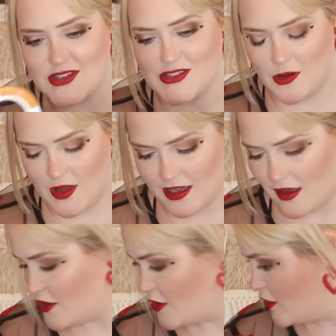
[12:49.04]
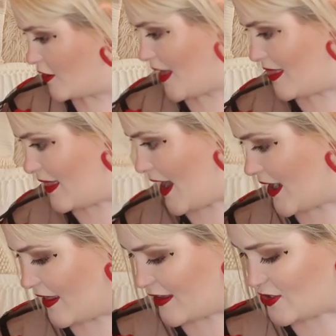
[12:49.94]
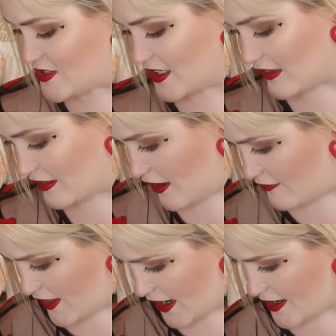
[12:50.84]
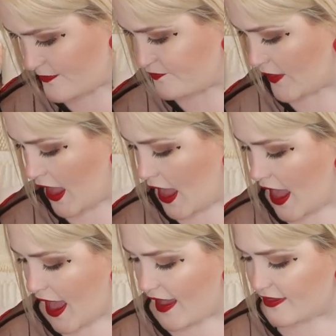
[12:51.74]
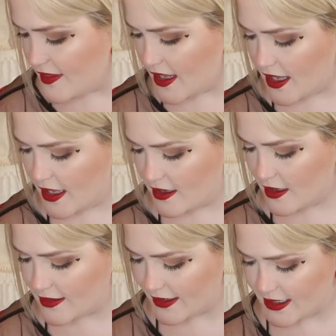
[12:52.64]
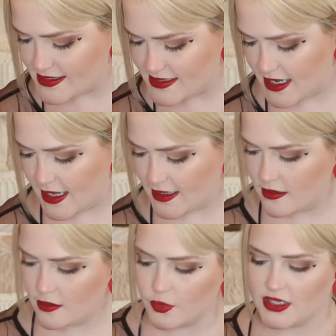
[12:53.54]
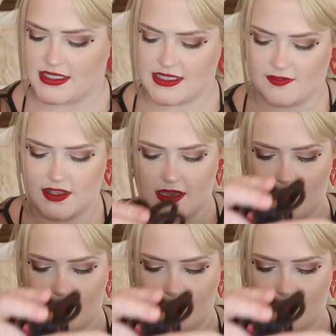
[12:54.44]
So I got her that. I think she's gonna love that. And then, like I said, we're gonna divvy